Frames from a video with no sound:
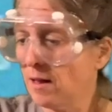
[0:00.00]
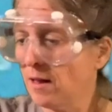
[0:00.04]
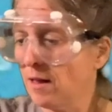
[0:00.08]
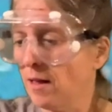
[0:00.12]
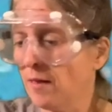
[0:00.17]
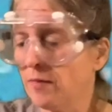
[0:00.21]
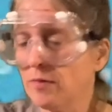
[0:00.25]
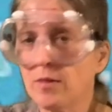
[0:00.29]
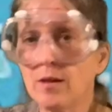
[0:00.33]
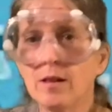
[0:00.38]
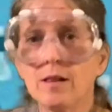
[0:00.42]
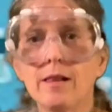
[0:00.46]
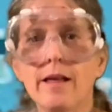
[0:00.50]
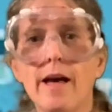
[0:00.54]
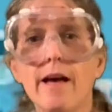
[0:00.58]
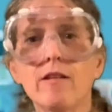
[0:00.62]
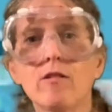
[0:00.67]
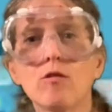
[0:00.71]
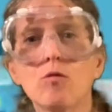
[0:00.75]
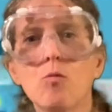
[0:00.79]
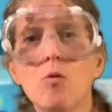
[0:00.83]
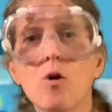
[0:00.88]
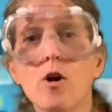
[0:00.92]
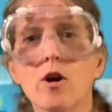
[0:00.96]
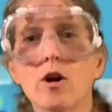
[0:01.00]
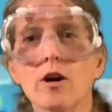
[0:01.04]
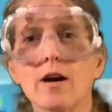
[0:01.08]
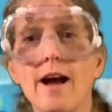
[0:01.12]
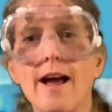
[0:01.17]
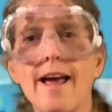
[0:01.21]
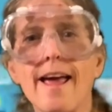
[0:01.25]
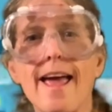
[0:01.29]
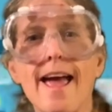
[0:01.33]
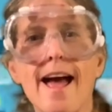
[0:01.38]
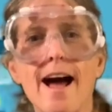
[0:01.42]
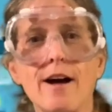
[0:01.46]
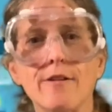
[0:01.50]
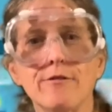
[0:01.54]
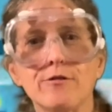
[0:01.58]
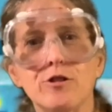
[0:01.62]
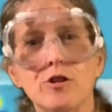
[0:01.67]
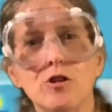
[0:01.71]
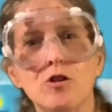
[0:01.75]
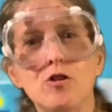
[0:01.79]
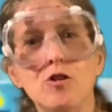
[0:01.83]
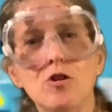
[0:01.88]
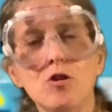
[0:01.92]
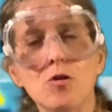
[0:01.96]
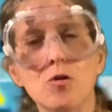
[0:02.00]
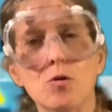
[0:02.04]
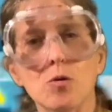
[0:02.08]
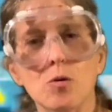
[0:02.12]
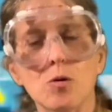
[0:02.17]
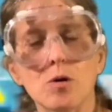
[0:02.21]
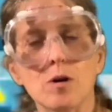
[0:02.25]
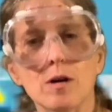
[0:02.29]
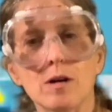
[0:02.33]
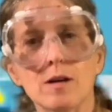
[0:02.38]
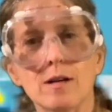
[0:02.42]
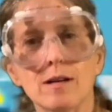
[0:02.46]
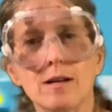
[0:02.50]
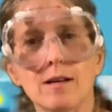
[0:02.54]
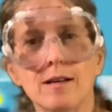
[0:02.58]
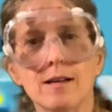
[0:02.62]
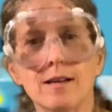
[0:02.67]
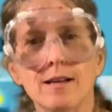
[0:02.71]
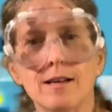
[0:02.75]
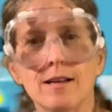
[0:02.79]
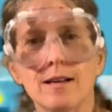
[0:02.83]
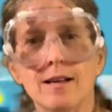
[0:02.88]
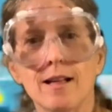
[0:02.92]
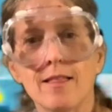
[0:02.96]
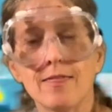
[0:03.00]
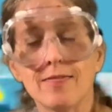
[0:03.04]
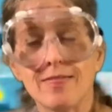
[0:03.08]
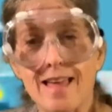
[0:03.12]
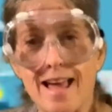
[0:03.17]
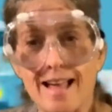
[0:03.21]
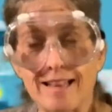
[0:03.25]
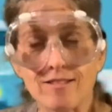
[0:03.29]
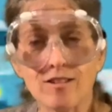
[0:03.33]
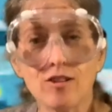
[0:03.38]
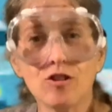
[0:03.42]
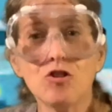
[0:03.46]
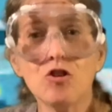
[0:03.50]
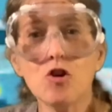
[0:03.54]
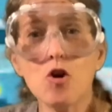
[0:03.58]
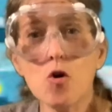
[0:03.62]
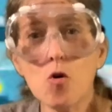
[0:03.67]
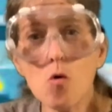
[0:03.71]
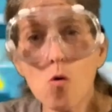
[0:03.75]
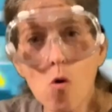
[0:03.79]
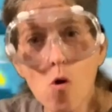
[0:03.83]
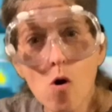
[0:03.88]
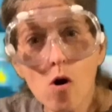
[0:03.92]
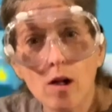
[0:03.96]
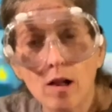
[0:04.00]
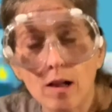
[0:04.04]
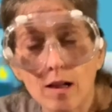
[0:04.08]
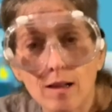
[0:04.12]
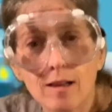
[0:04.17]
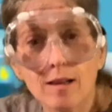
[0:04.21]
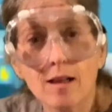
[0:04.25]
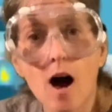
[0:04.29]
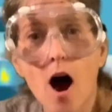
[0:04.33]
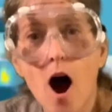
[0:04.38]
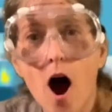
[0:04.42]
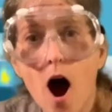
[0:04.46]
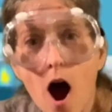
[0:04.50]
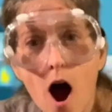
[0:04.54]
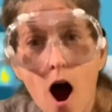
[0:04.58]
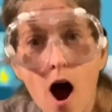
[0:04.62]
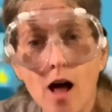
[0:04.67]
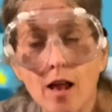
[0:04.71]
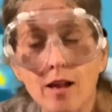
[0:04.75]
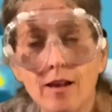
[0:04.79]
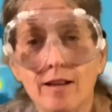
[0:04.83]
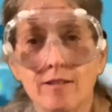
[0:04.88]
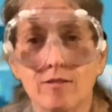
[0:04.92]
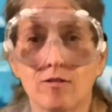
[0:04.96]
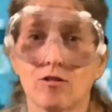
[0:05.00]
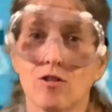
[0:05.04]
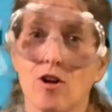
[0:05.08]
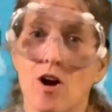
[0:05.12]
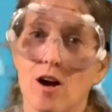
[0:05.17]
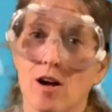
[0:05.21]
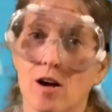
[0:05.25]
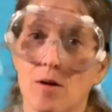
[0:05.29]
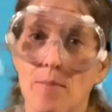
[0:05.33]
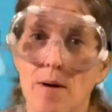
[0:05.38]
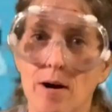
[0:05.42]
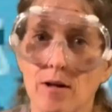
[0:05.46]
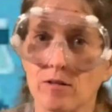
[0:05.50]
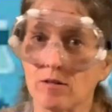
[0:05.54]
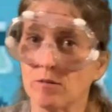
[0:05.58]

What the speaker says: the less work I have to do. That's a tool. Let's talk about some